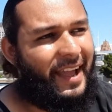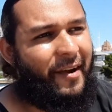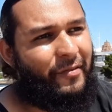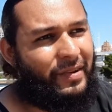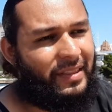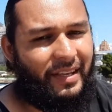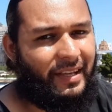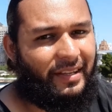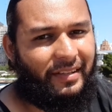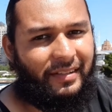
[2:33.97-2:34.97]

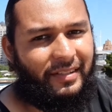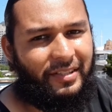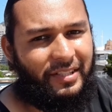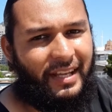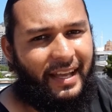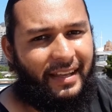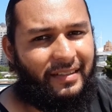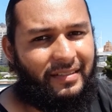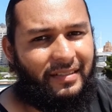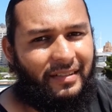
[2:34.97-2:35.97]
everything she
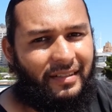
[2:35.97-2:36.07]
has.